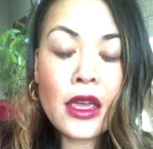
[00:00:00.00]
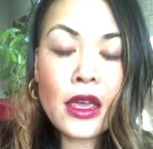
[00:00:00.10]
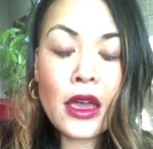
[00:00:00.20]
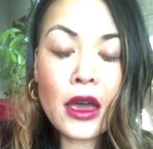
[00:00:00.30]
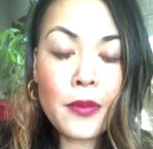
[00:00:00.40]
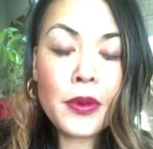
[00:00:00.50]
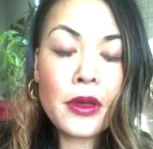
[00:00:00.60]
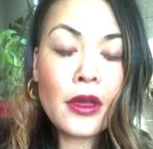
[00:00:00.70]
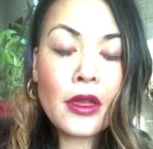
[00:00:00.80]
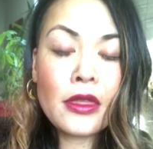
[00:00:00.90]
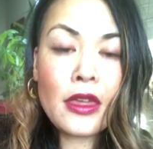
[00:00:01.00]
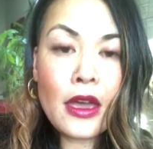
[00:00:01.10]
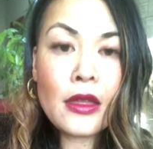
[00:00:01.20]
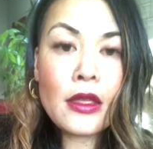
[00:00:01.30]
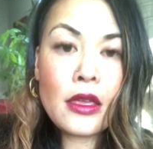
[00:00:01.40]
up,
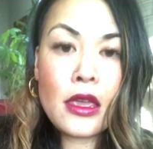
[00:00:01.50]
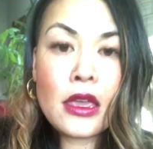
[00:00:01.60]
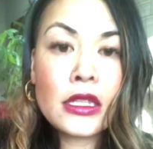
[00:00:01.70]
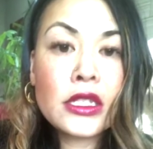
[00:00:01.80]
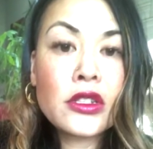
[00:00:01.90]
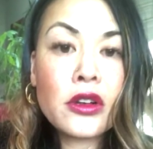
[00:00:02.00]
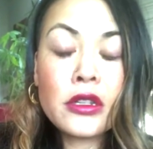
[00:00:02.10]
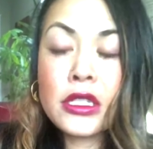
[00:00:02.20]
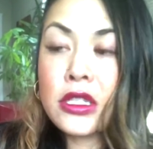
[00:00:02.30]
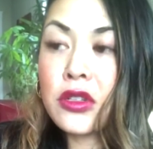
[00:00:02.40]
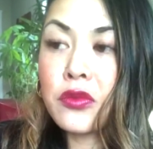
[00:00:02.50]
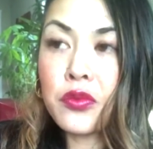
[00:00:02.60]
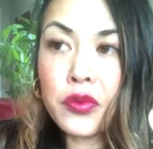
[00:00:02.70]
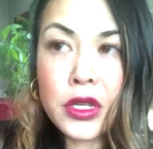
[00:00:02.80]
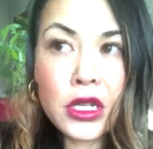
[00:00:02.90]
that it starts to
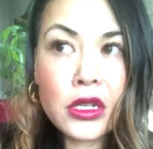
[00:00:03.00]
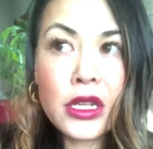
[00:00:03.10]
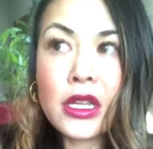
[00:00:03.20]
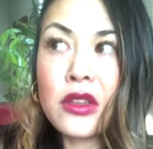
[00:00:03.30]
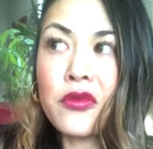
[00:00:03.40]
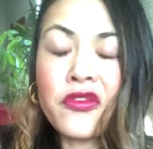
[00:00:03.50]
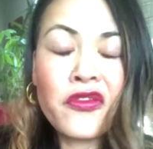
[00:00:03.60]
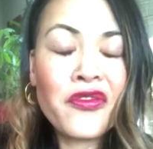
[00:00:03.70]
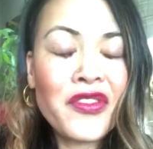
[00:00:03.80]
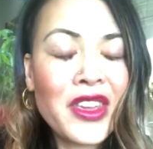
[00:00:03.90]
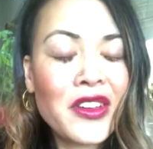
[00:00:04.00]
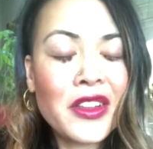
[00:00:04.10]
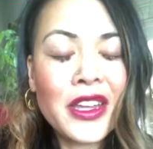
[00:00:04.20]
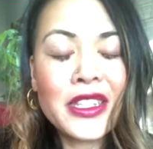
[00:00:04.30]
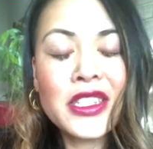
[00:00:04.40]
really, you feel
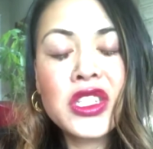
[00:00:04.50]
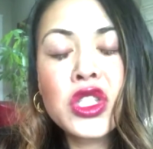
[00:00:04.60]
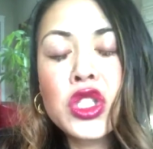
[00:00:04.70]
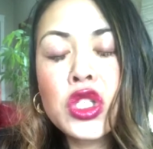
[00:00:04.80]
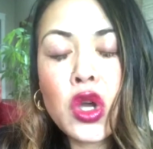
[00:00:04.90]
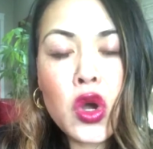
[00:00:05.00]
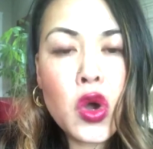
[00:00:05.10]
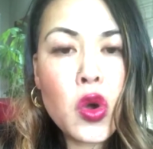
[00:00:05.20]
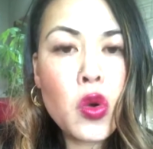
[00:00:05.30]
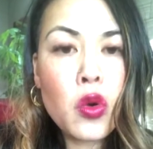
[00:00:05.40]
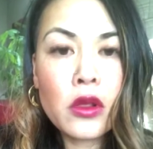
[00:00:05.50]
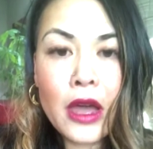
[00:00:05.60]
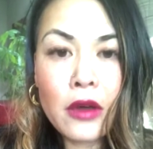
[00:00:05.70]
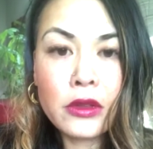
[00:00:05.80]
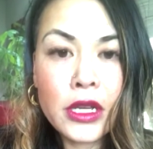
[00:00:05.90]
it so
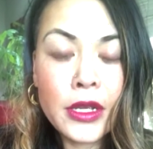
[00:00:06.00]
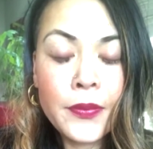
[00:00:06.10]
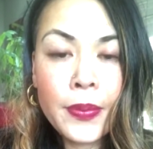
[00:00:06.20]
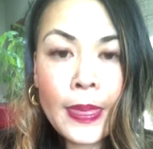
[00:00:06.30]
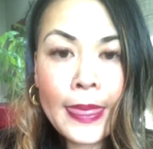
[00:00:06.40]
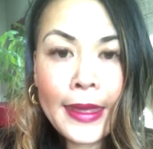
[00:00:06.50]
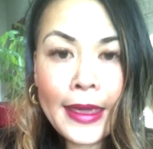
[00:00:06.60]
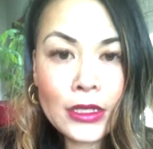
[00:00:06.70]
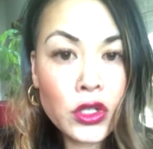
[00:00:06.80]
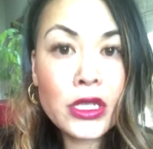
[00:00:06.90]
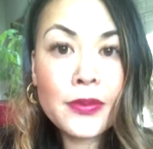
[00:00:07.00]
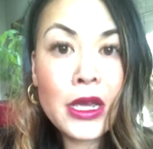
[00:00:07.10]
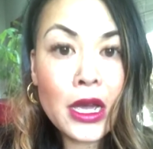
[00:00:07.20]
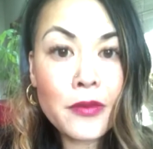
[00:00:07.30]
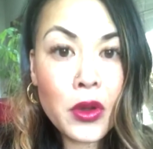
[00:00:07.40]
loudly. And trust me,
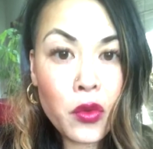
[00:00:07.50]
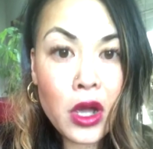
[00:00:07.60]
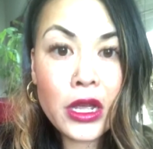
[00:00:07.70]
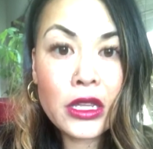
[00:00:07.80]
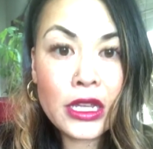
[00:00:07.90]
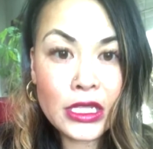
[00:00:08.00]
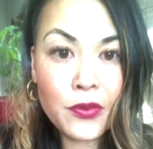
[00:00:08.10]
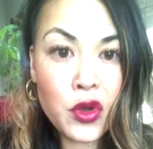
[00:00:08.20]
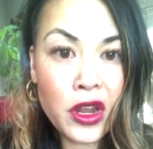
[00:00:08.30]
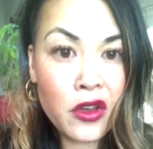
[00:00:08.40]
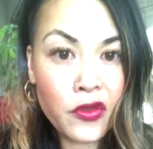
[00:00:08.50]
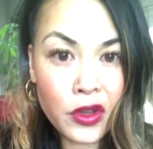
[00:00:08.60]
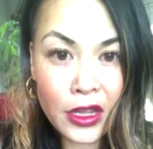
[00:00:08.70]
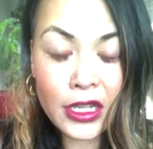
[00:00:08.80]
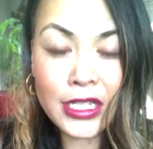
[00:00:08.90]
I am a walking testimonial for
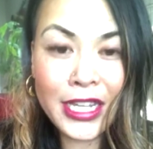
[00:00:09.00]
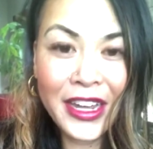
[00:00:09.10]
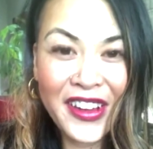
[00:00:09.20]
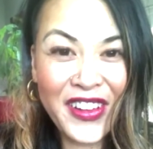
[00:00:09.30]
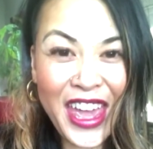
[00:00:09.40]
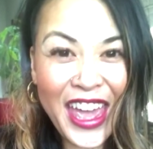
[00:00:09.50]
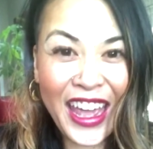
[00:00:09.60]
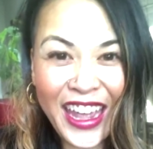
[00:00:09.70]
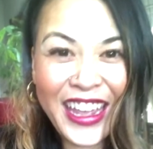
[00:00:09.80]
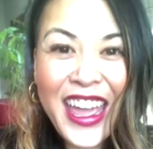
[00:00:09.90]
this. Okay.